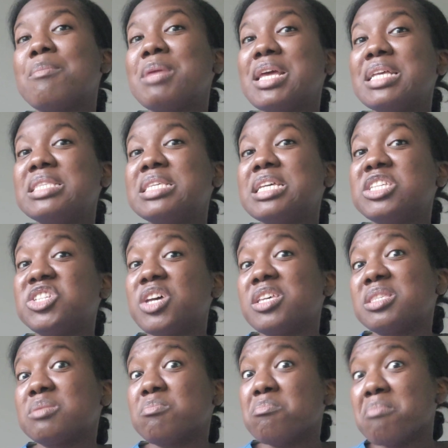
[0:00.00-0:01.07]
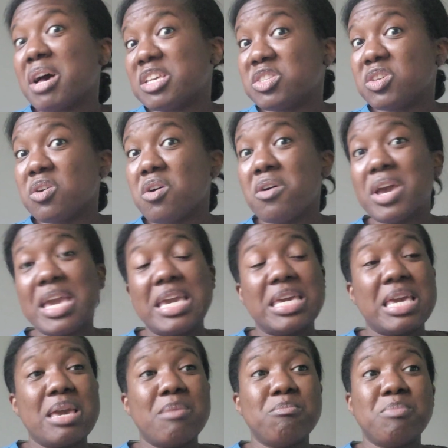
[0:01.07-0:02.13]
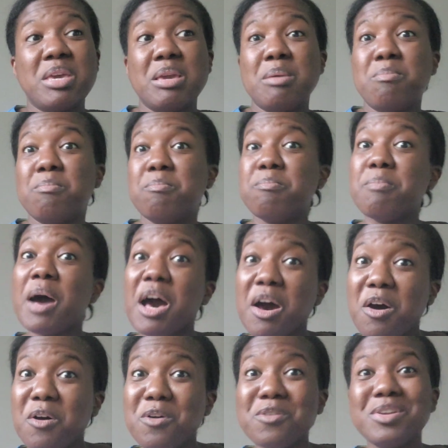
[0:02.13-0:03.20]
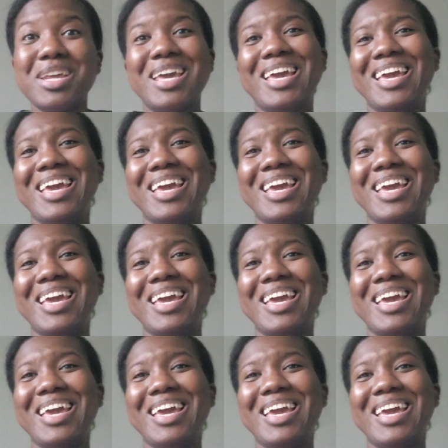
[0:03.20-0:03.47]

limited to just muscle. It can be bone,